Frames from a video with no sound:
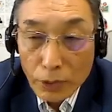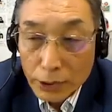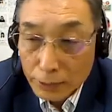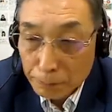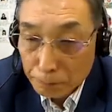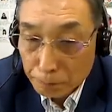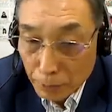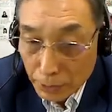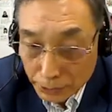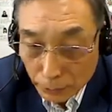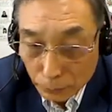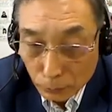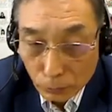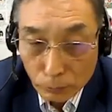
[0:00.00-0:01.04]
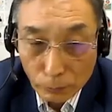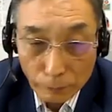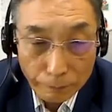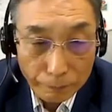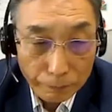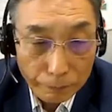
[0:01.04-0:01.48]
However,
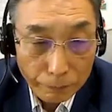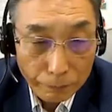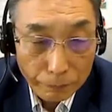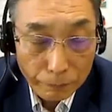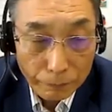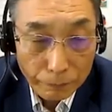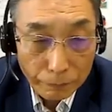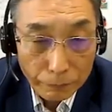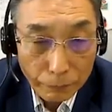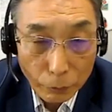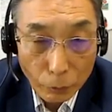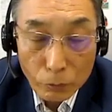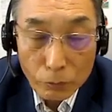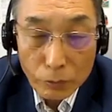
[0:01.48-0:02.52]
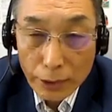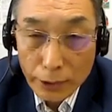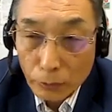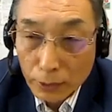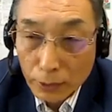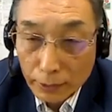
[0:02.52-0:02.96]
if you have
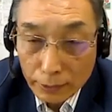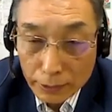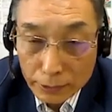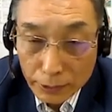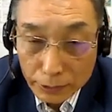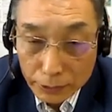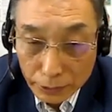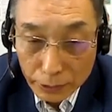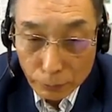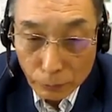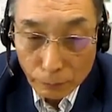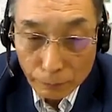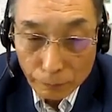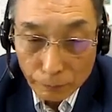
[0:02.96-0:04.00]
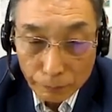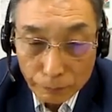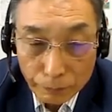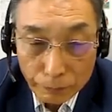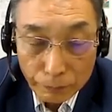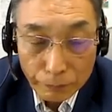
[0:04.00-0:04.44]
the objectives
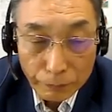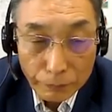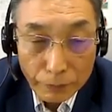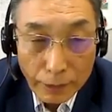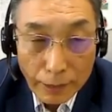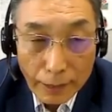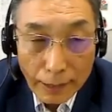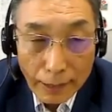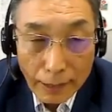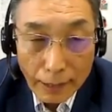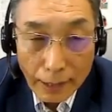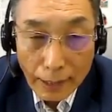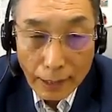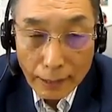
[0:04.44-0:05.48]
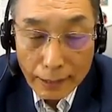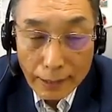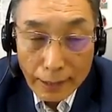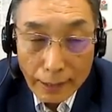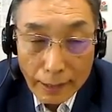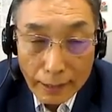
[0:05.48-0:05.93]
or scope at
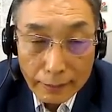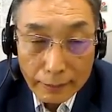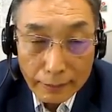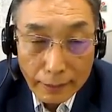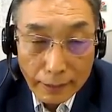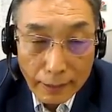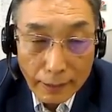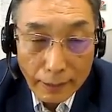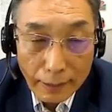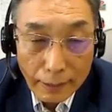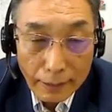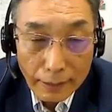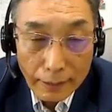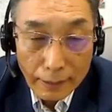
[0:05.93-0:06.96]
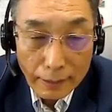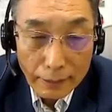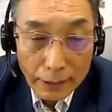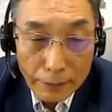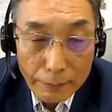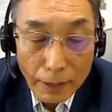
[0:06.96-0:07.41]
this moment
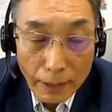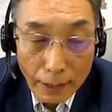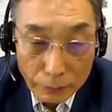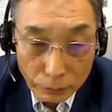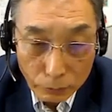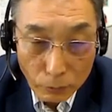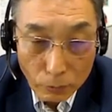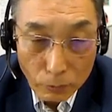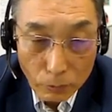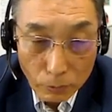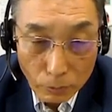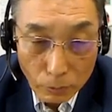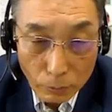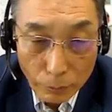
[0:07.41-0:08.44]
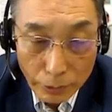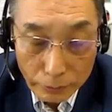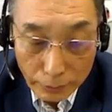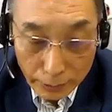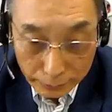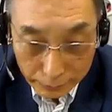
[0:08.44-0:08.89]
than if you have
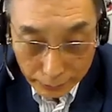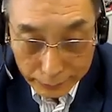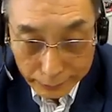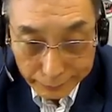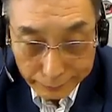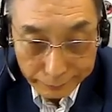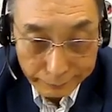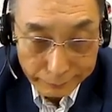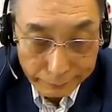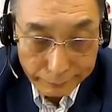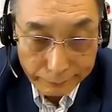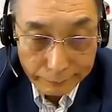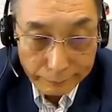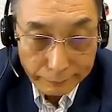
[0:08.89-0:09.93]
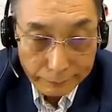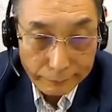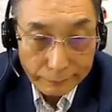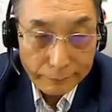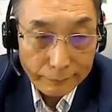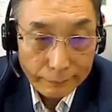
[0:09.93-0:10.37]
had the failure in the
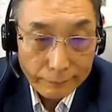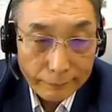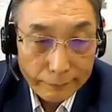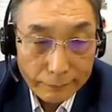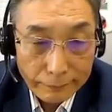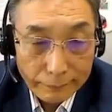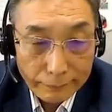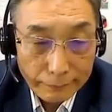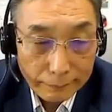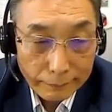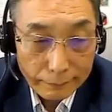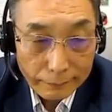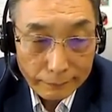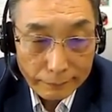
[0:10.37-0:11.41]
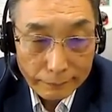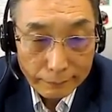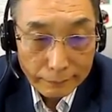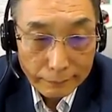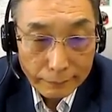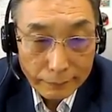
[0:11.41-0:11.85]
past and
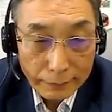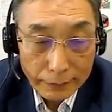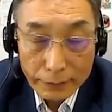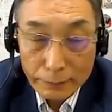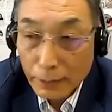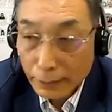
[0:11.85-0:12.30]
the